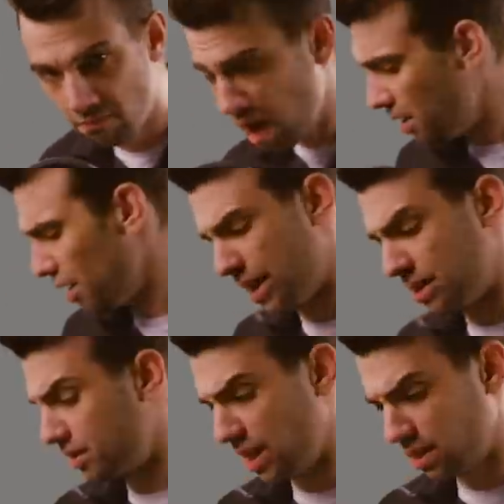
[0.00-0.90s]
No, no,
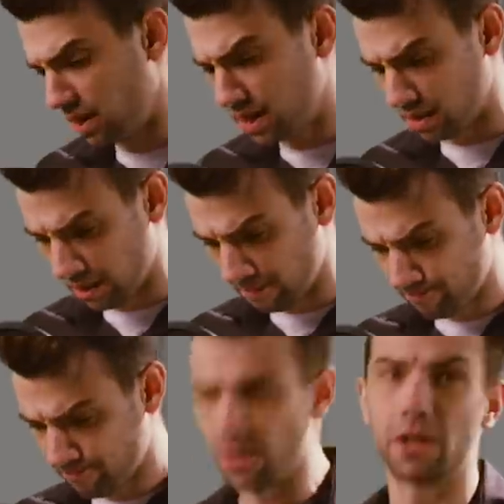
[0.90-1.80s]
that's that's crazy.
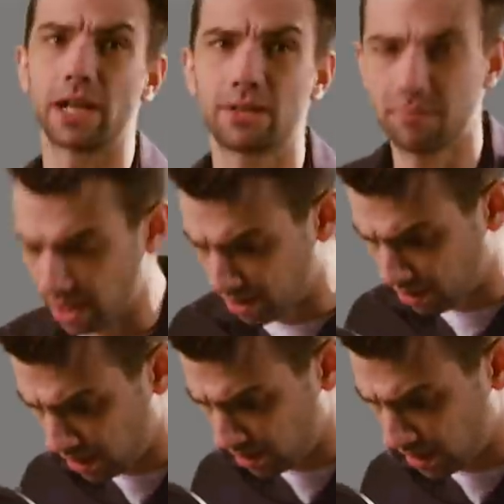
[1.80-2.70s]
No, that's that's
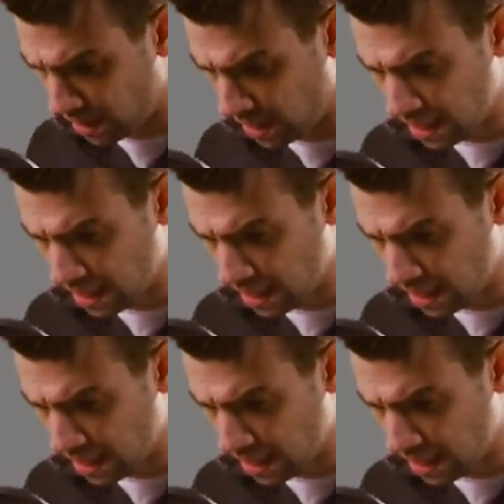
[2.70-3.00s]
crazy.